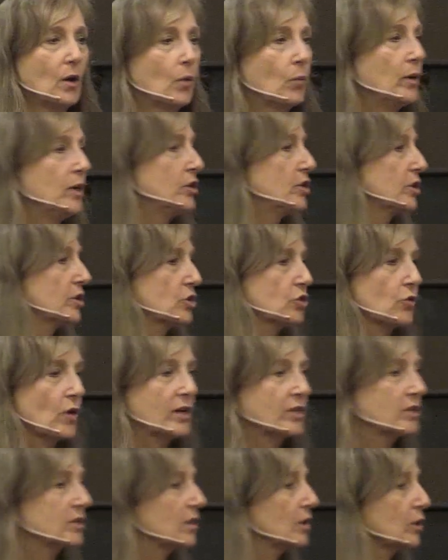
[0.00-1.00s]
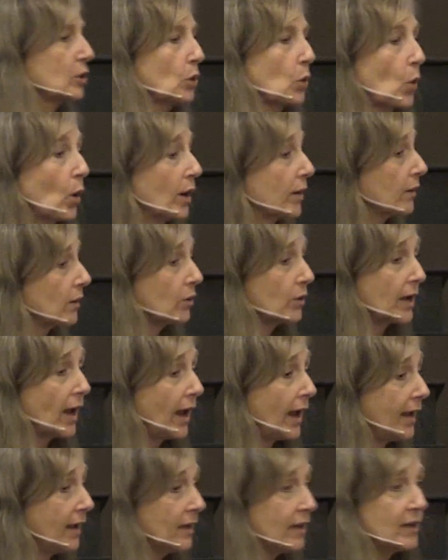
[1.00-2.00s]
we just trusted the Lord,
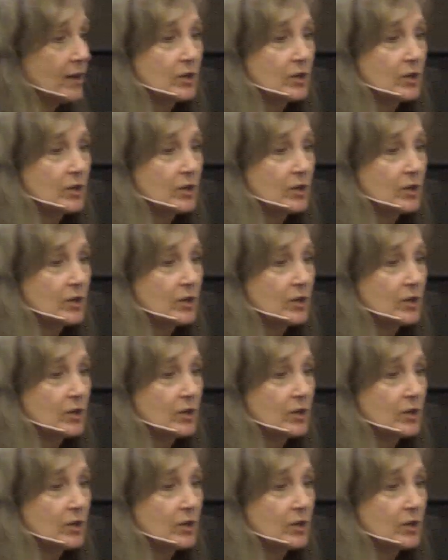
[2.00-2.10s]
okay?